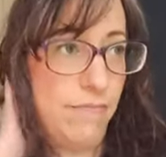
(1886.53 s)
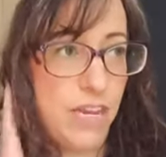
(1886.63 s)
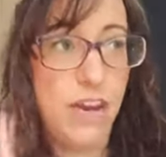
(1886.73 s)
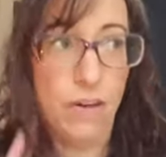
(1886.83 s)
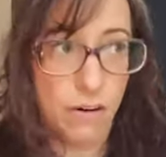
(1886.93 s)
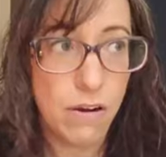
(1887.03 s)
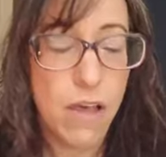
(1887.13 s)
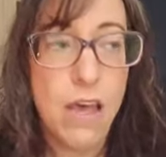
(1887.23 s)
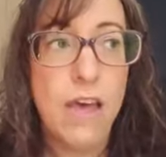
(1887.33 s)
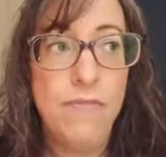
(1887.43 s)
year,
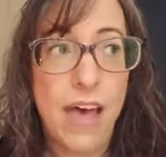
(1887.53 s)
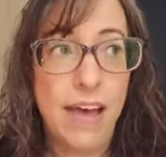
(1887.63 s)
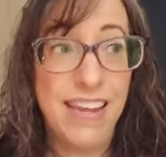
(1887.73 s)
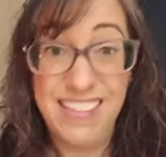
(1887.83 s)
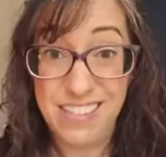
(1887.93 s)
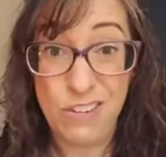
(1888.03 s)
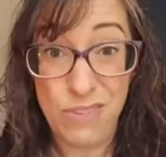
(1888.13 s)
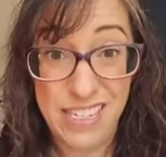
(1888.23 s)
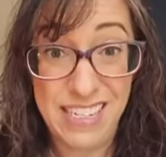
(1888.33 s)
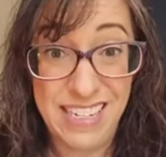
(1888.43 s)
that insulin
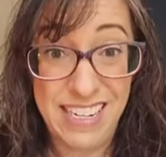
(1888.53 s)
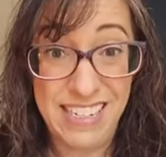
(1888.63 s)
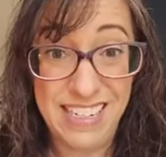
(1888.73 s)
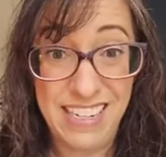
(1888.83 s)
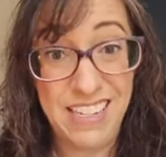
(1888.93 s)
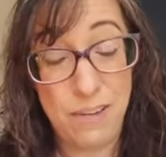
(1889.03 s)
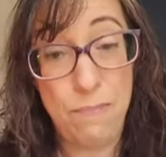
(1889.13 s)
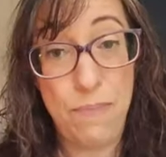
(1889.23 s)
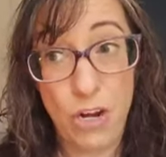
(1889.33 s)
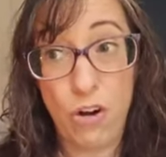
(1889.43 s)
resistance is a
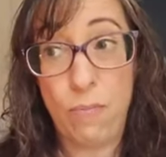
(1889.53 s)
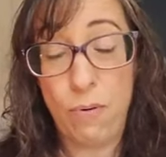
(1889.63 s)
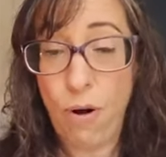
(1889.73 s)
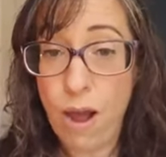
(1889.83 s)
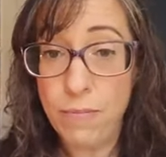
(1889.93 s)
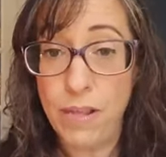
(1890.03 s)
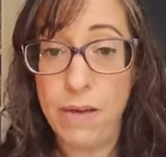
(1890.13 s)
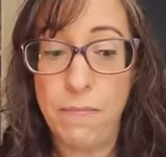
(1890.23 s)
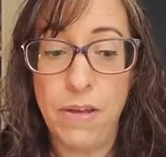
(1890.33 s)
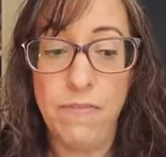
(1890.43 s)
bigger
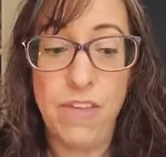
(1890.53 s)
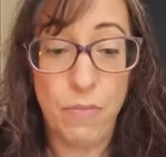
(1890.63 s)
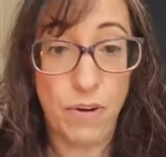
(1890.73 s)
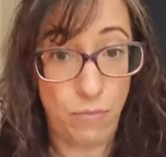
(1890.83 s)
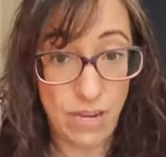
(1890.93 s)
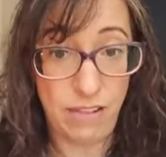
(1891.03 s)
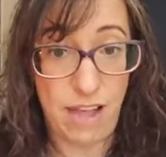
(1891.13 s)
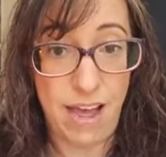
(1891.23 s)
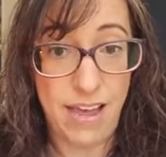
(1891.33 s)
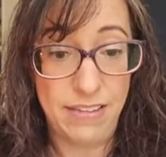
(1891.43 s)
problem than we
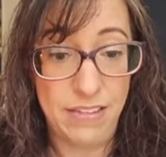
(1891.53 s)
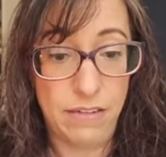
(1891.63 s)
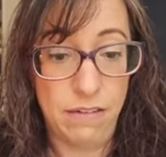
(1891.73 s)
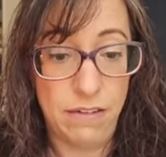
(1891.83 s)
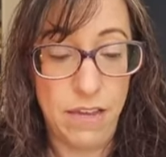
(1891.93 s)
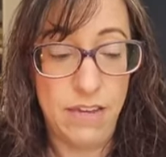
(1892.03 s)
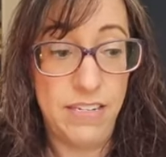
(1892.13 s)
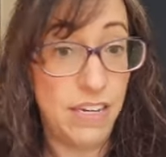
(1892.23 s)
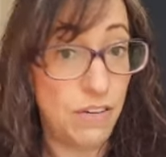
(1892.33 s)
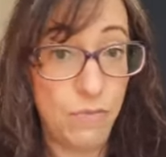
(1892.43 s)
realized.
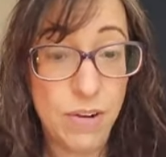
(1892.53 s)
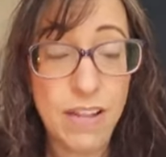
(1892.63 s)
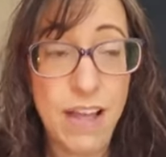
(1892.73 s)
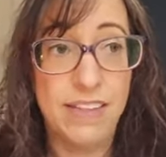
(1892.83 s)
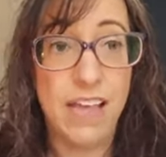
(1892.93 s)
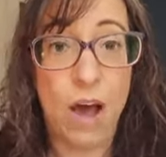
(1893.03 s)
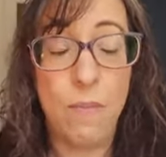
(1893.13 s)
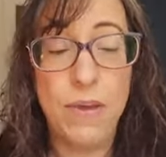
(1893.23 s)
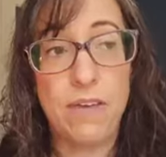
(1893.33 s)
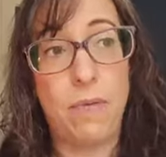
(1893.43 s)
Didn't realize how
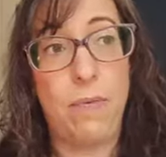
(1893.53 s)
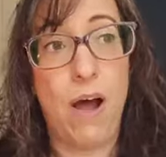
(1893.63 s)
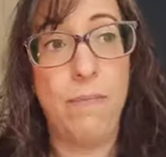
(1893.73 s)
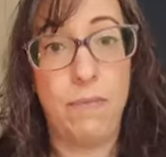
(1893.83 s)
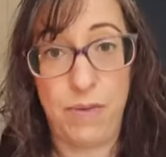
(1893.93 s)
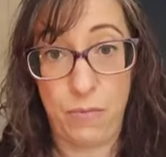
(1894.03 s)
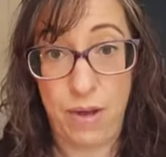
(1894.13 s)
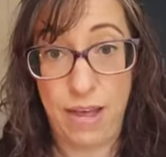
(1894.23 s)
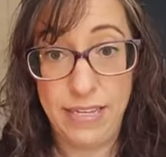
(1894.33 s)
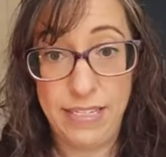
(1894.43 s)
big of a problem it
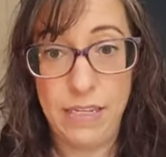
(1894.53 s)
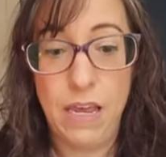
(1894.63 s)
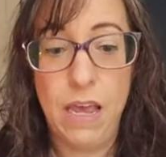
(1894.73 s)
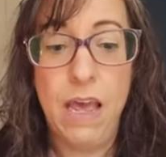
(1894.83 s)
was.